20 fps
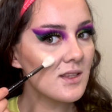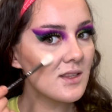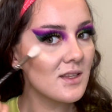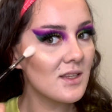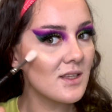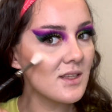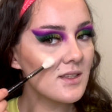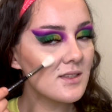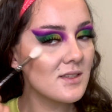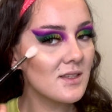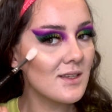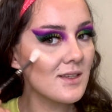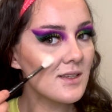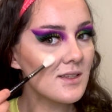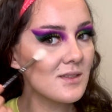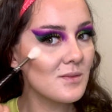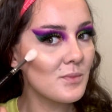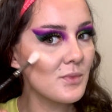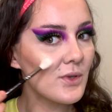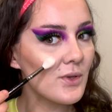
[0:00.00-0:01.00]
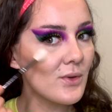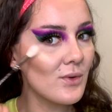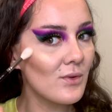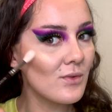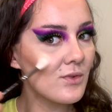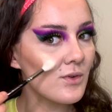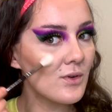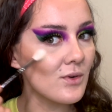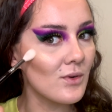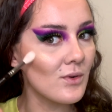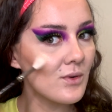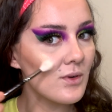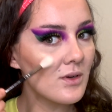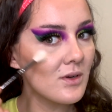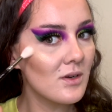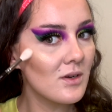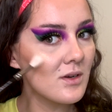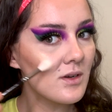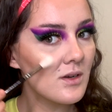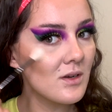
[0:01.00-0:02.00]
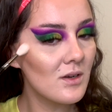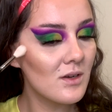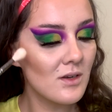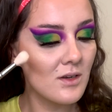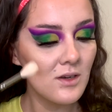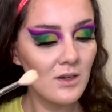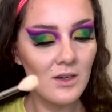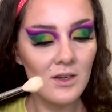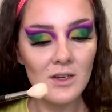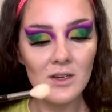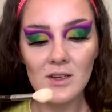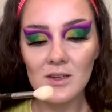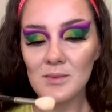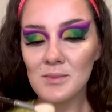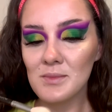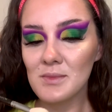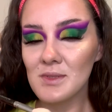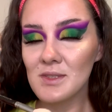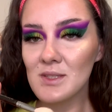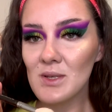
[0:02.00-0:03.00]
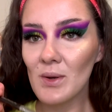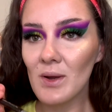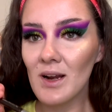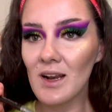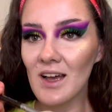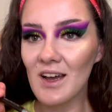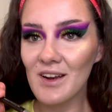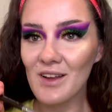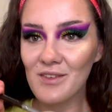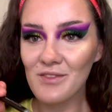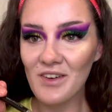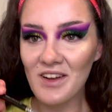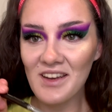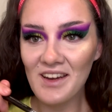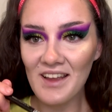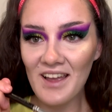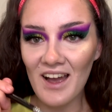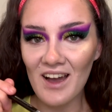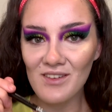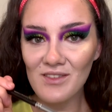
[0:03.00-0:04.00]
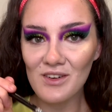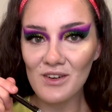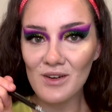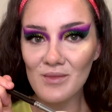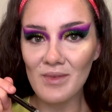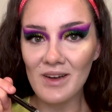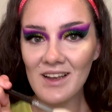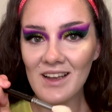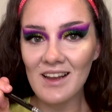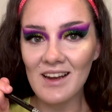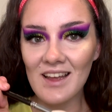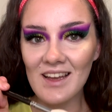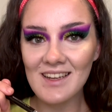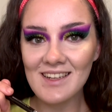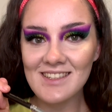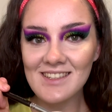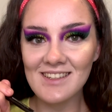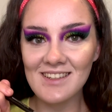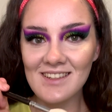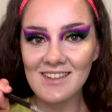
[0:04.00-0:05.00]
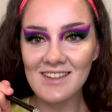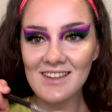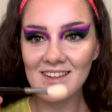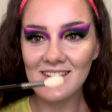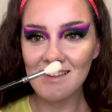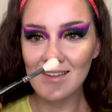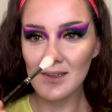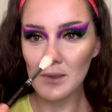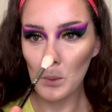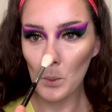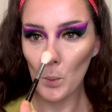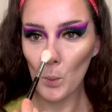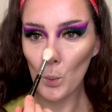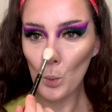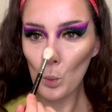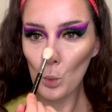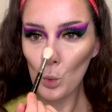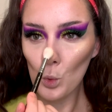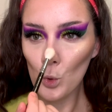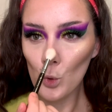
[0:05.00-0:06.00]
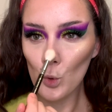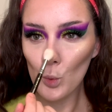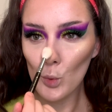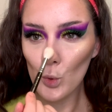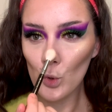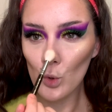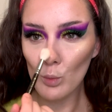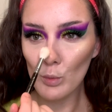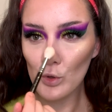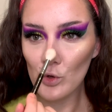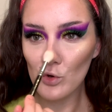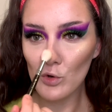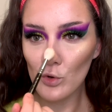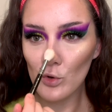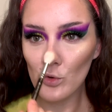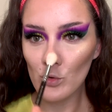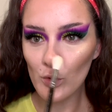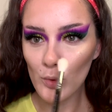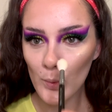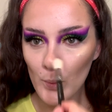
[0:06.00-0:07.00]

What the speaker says: This is beautiful. I'm so glad I finally have her in my collection. A little bit on my nose.